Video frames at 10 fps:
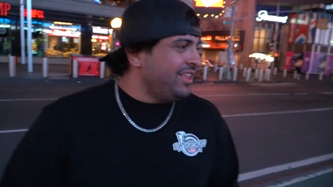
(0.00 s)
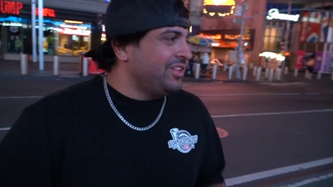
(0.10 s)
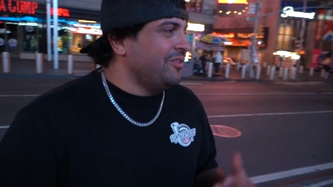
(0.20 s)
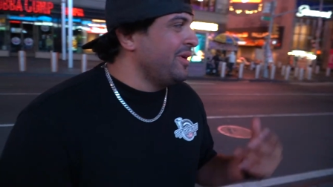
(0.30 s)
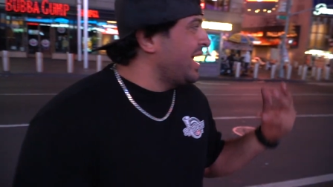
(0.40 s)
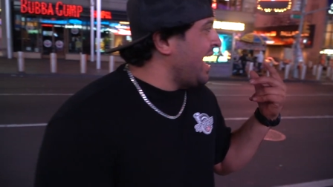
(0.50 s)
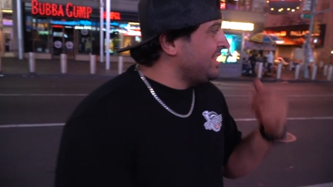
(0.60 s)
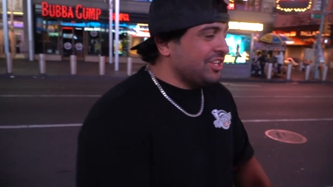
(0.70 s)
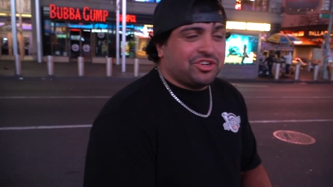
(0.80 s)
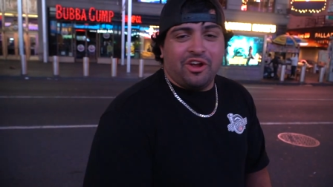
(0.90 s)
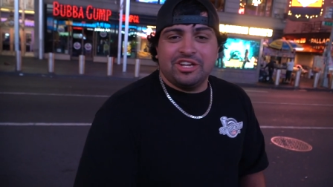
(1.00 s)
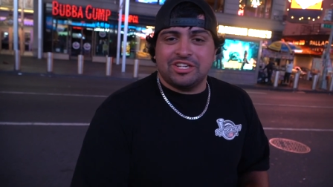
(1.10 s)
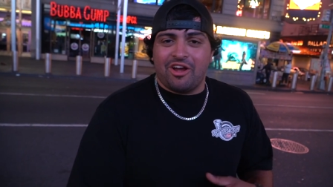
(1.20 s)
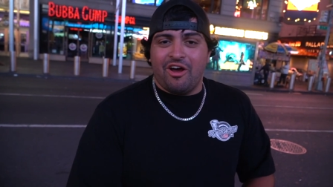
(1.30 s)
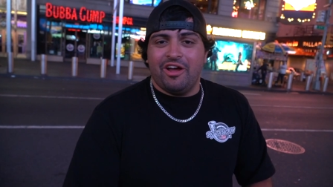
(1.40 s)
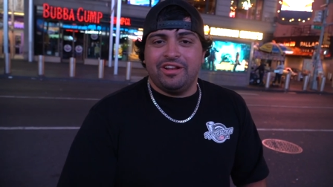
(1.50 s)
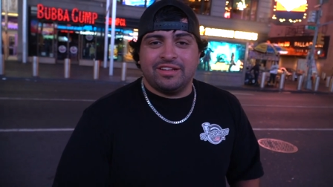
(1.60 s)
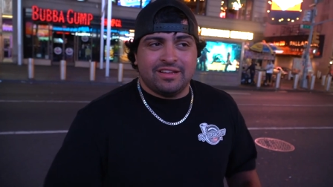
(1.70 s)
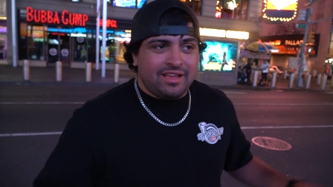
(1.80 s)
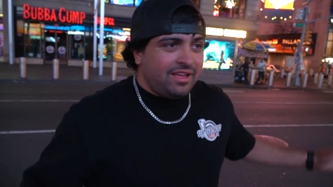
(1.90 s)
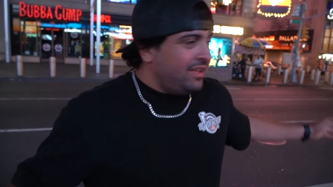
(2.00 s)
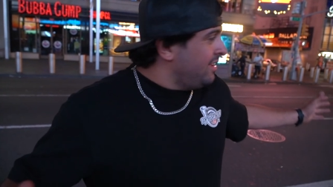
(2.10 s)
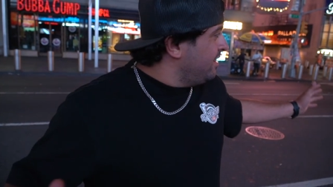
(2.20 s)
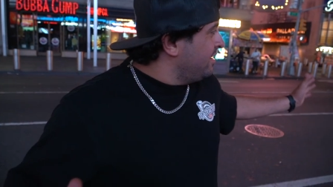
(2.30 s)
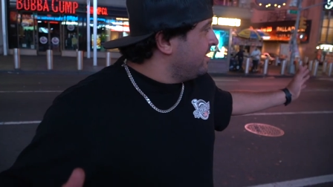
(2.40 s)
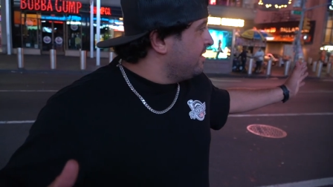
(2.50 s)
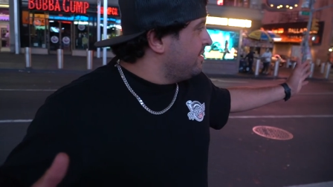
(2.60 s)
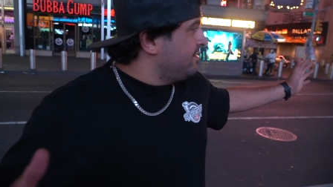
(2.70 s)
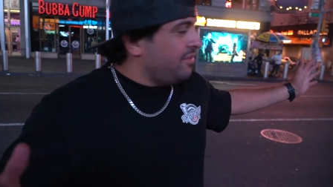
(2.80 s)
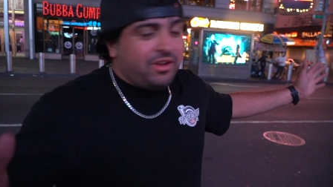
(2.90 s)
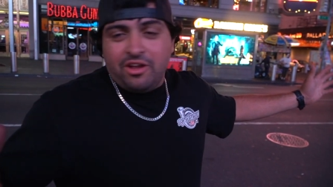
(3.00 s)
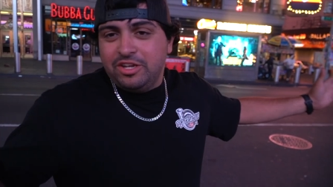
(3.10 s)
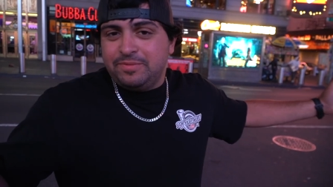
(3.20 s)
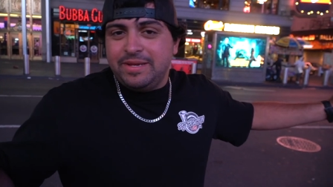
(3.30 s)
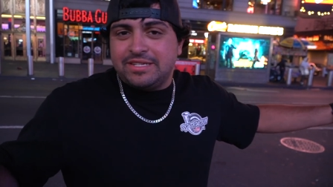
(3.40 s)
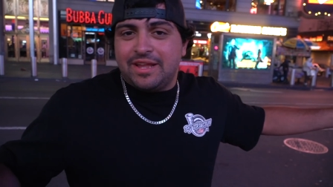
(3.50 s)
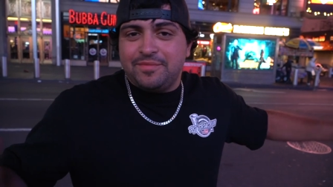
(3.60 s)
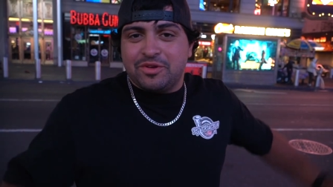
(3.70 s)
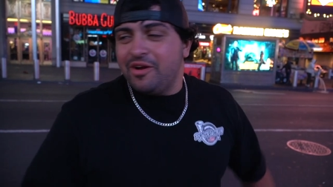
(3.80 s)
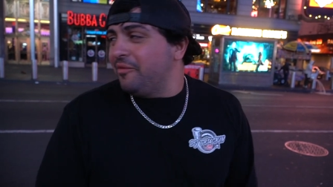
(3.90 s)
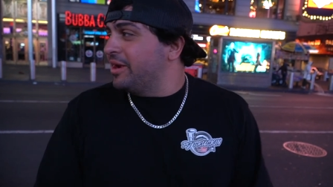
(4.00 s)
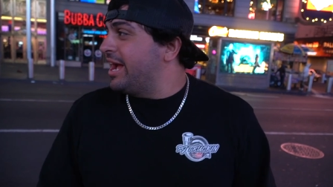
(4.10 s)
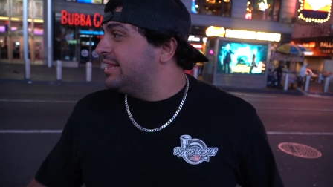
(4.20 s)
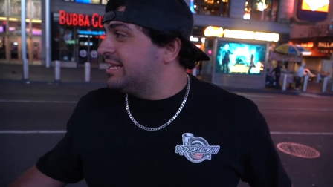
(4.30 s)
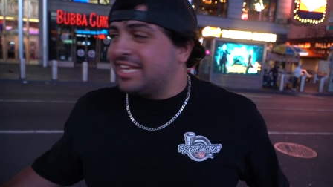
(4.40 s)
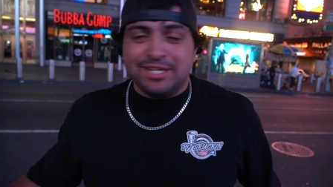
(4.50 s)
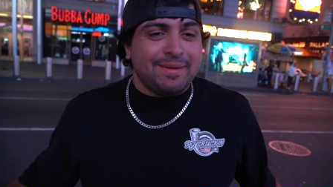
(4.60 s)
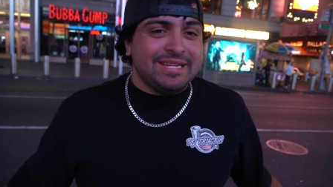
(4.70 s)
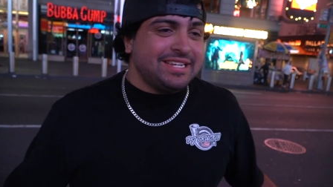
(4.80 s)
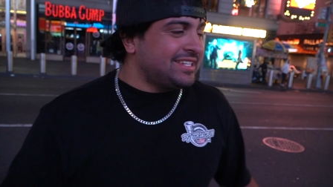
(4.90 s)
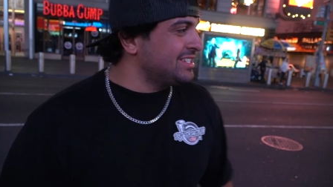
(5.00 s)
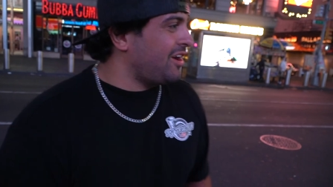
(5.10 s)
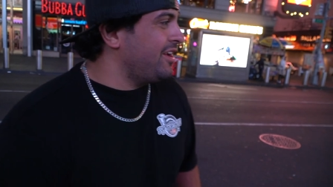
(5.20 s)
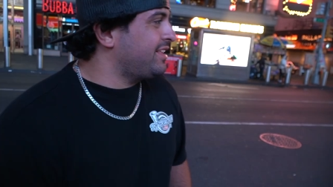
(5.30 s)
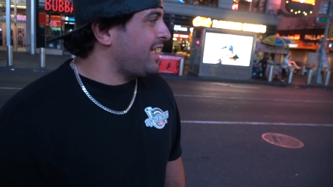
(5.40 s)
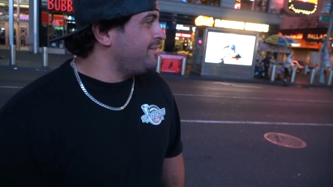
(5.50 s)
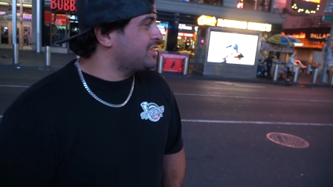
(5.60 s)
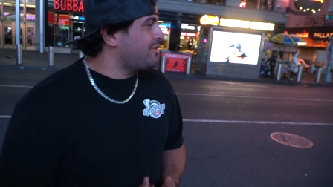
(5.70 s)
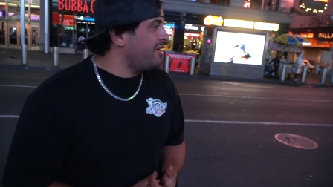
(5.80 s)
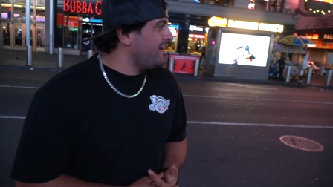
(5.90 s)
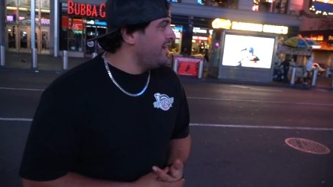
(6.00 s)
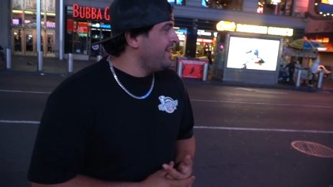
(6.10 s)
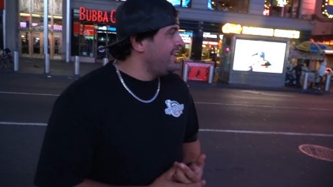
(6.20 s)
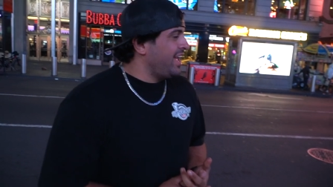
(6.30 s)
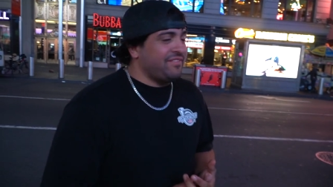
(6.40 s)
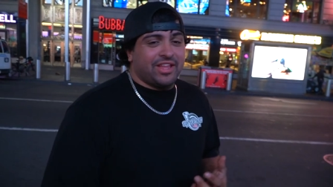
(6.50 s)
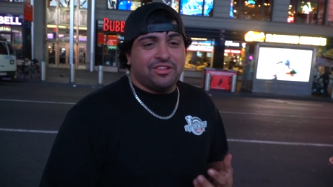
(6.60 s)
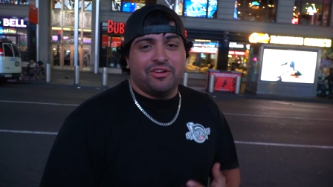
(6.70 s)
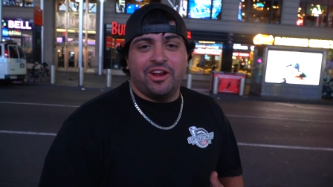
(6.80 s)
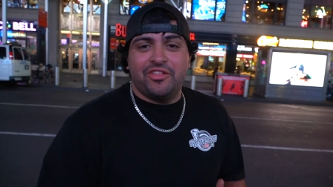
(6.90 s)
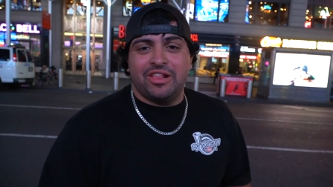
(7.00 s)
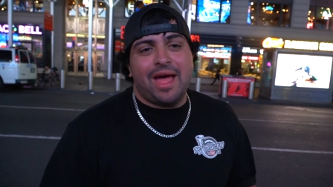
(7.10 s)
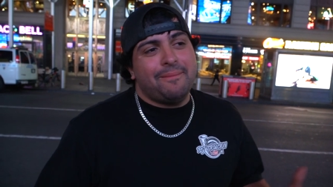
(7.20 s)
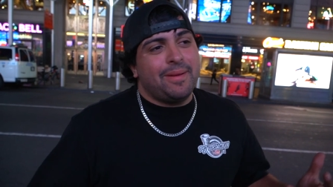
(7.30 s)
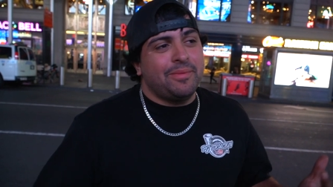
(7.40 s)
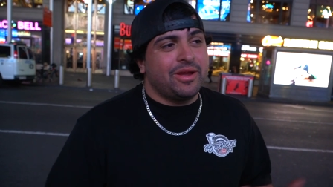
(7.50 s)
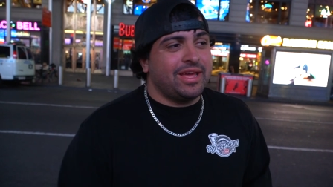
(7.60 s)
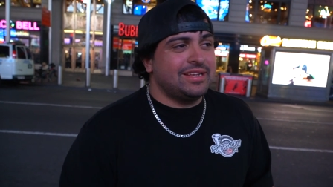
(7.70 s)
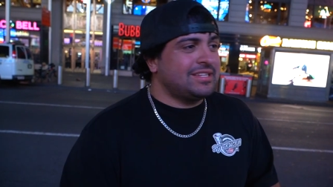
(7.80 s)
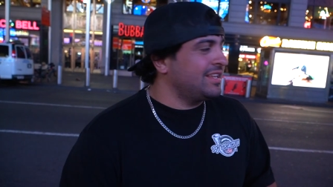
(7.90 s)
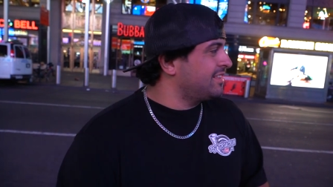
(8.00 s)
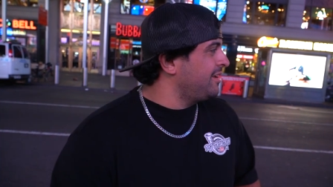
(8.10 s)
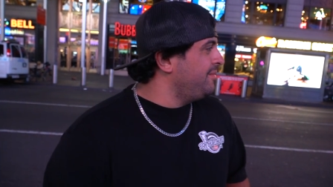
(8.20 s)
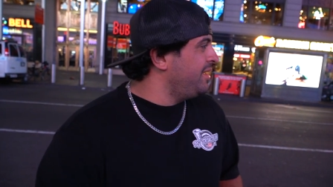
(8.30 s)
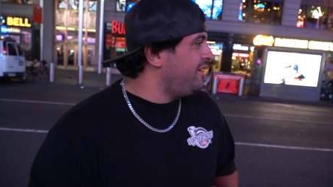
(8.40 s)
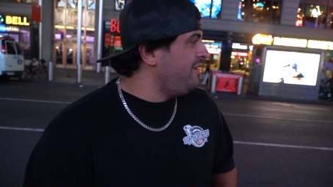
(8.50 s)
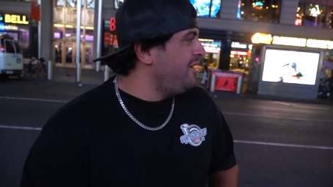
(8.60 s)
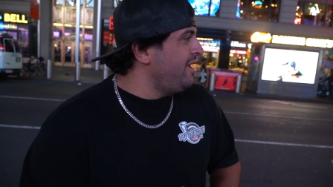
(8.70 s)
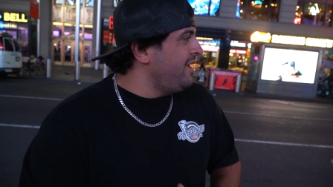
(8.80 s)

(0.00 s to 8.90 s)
dude. We got the trucks on. What do you call this place? Times Square. We Times got Square. the six by sixes on Times Square. If they do another lap, maybe we get a sick thumbnail